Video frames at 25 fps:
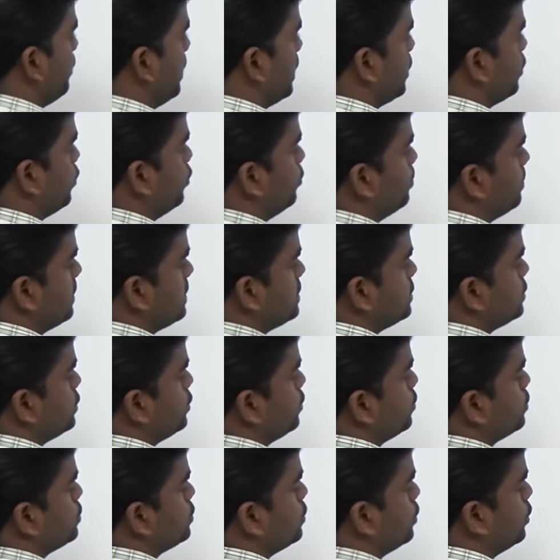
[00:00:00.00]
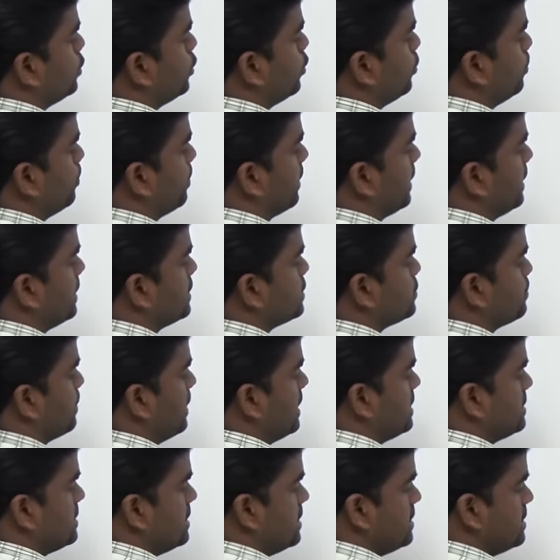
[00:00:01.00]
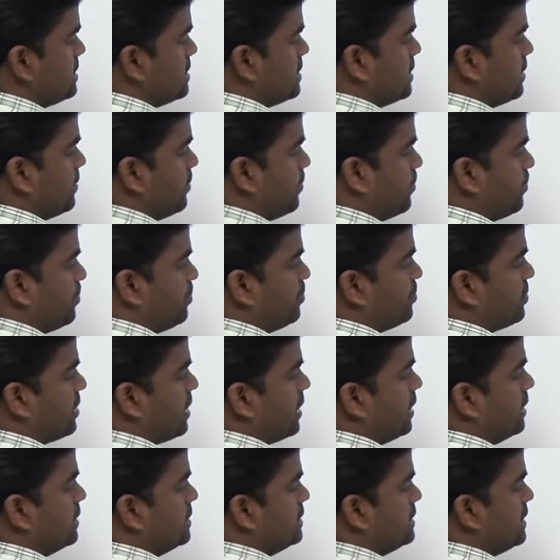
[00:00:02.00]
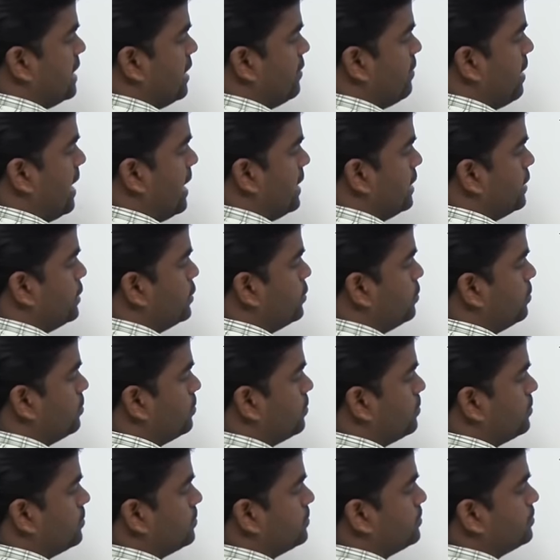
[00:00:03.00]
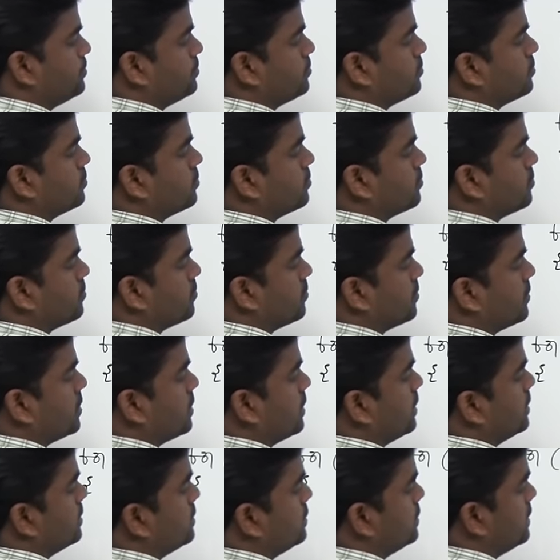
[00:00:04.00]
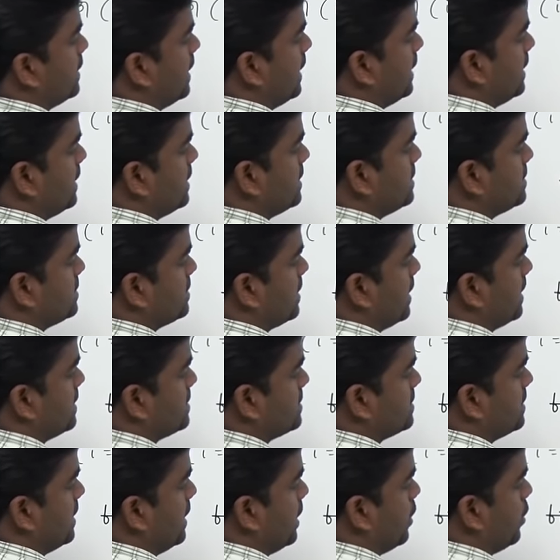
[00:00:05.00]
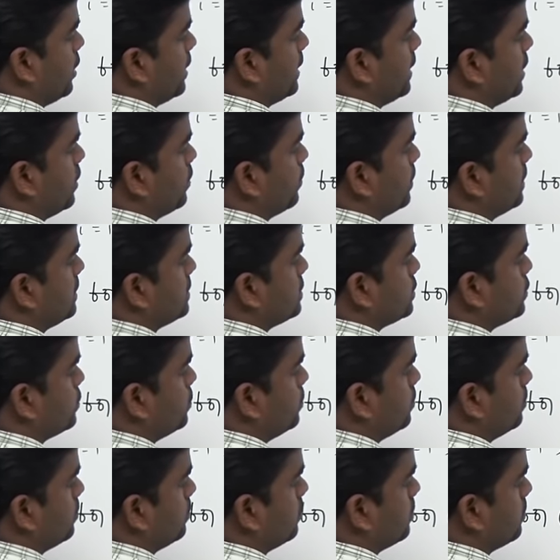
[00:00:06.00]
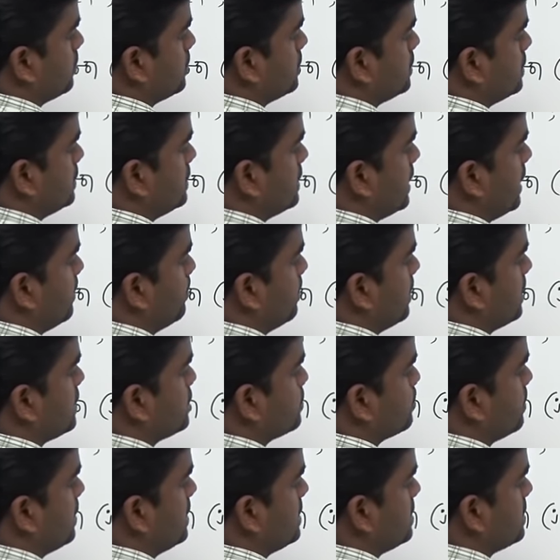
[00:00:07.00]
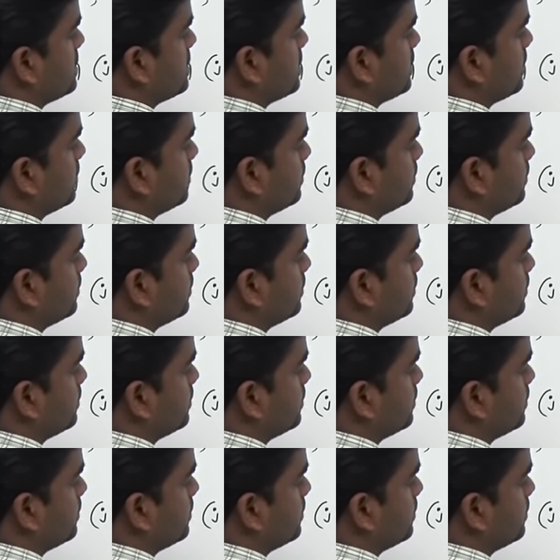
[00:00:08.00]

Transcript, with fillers: for loop is used to print spaces j value j is less than or equals to j plus plus